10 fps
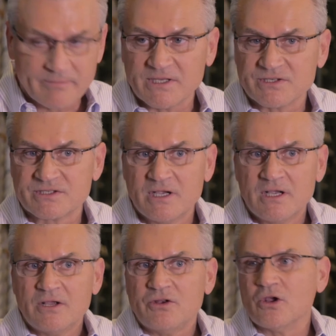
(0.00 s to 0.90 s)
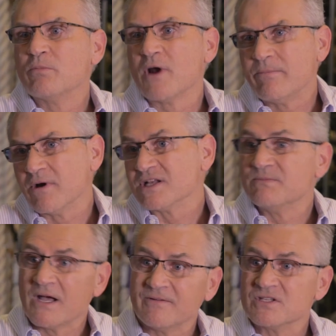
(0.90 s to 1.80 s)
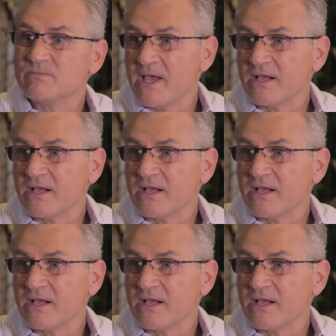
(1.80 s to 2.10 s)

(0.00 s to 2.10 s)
That means no breads, muffins,